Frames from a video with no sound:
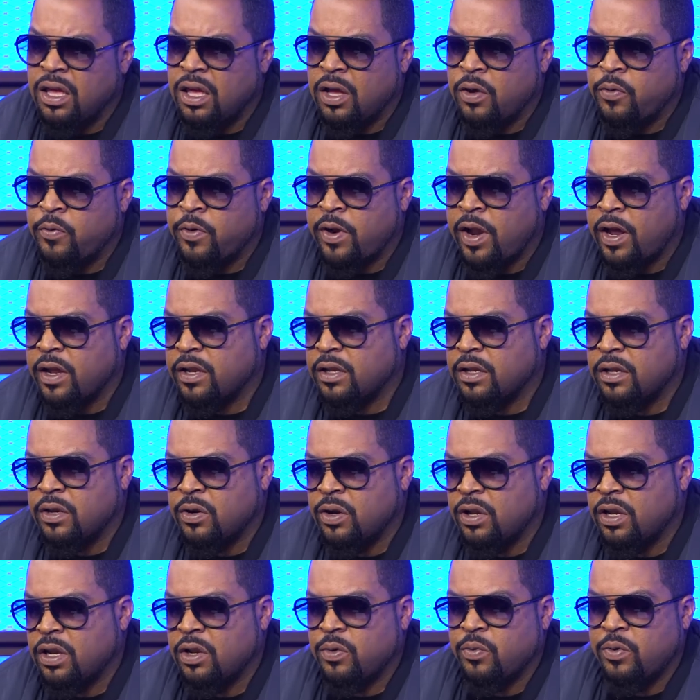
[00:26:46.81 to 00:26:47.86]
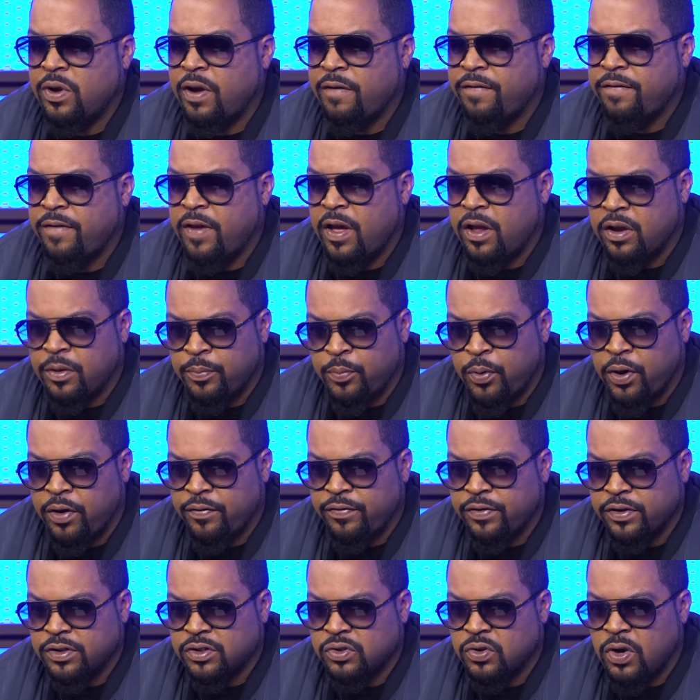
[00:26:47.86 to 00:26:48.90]
And when I found the
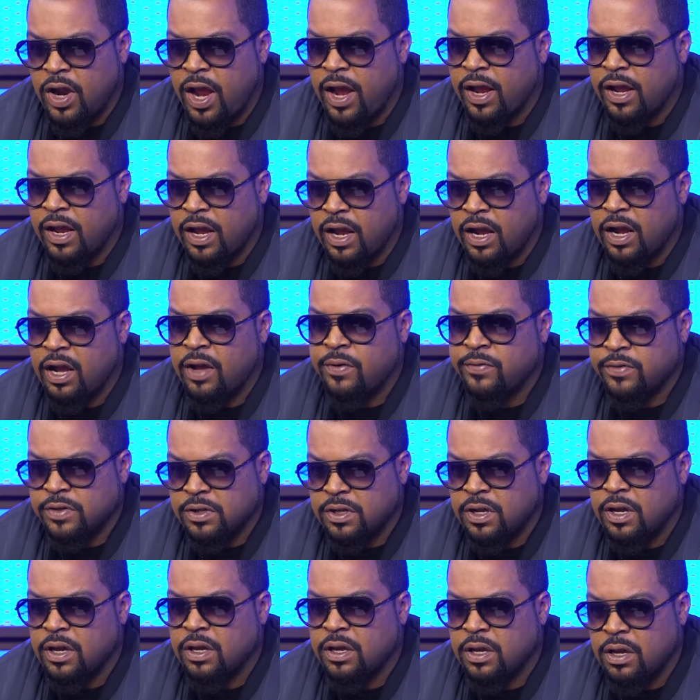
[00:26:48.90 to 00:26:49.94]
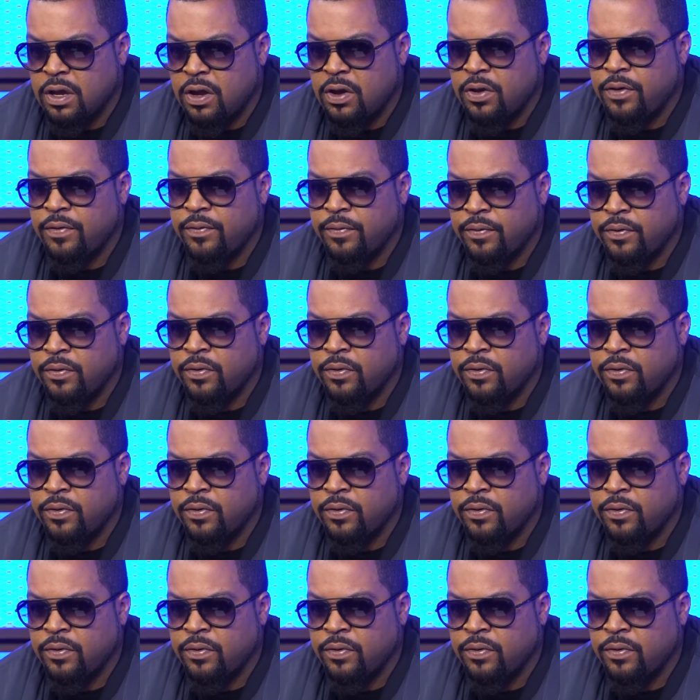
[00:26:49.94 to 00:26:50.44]
perfect track, I was like, yo.